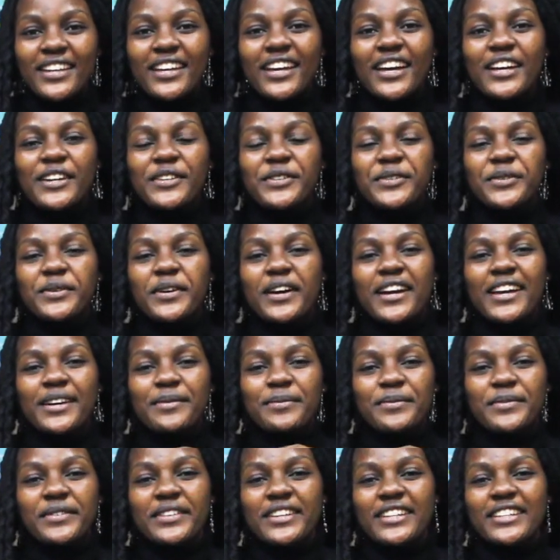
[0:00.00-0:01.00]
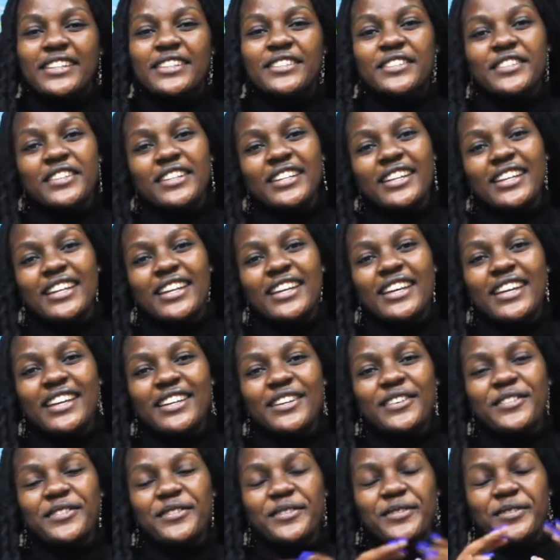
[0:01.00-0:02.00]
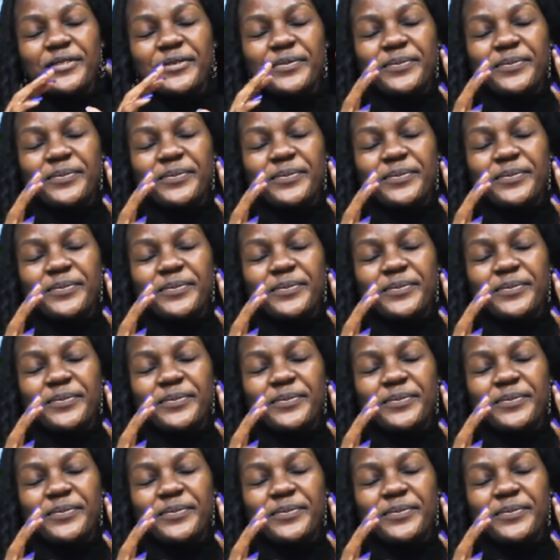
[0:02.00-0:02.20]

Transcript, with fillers: So I'm really, really, you know,